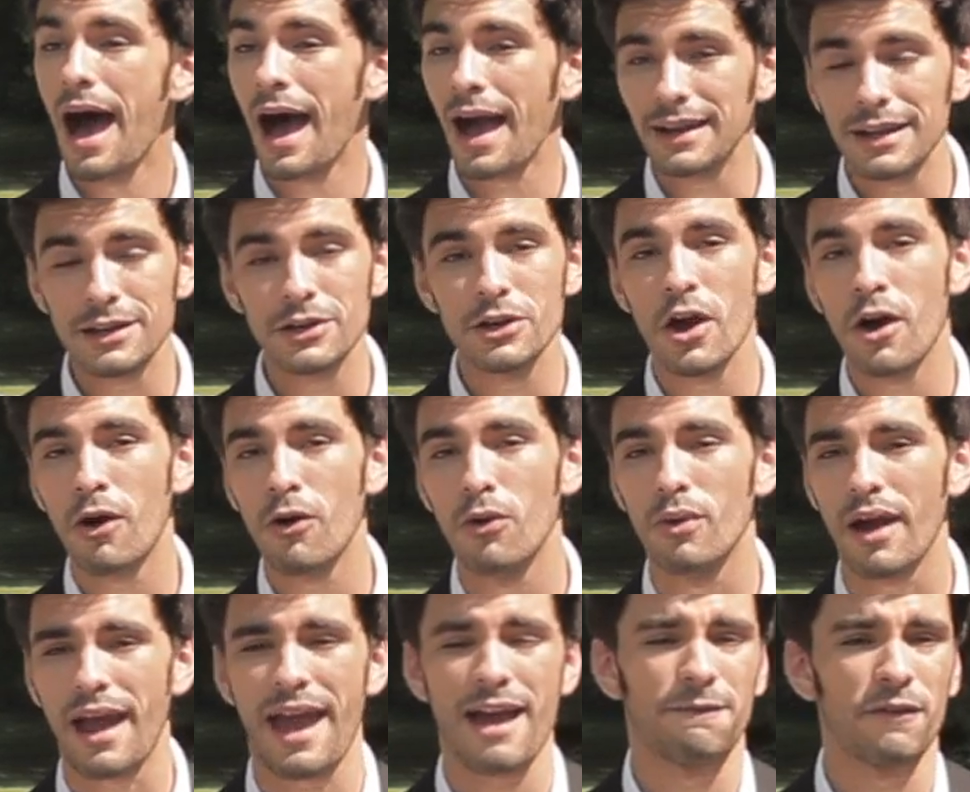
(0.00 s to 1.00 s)
I didn't
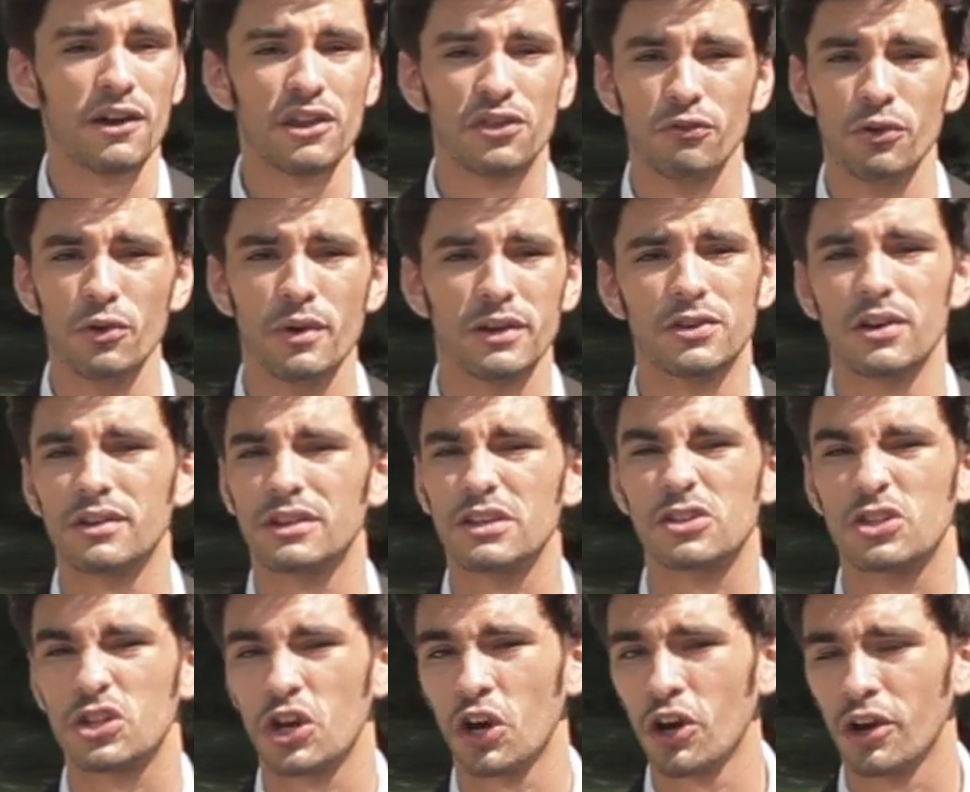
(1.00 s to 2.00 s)
know halfway through it took
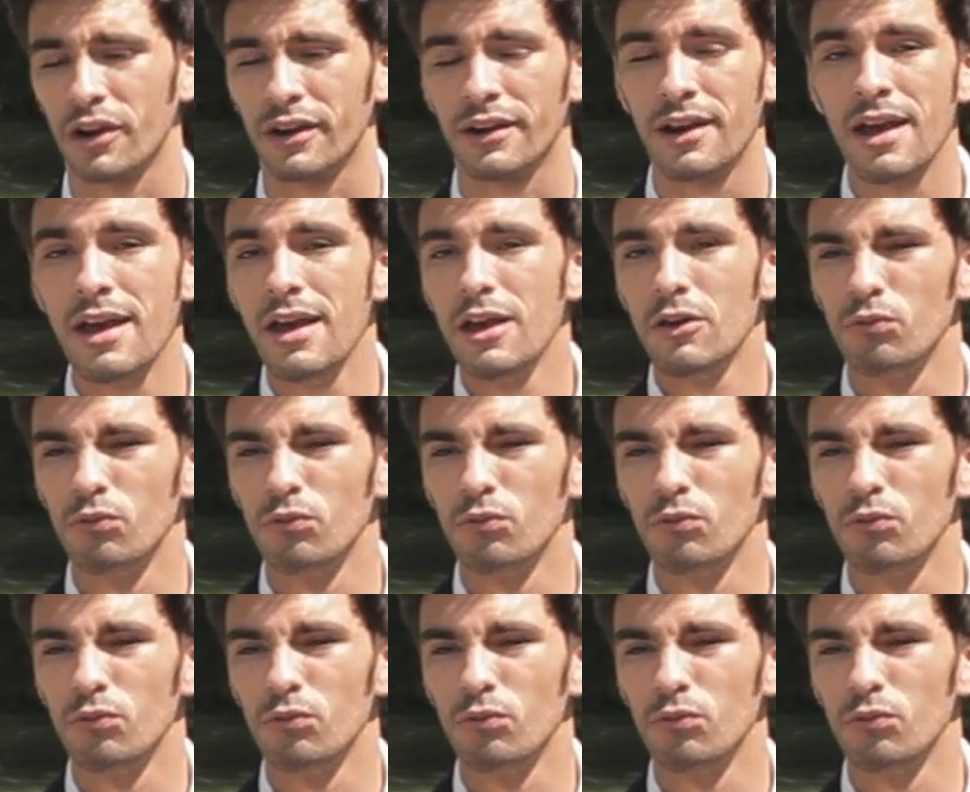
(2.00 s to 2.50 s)
this turn,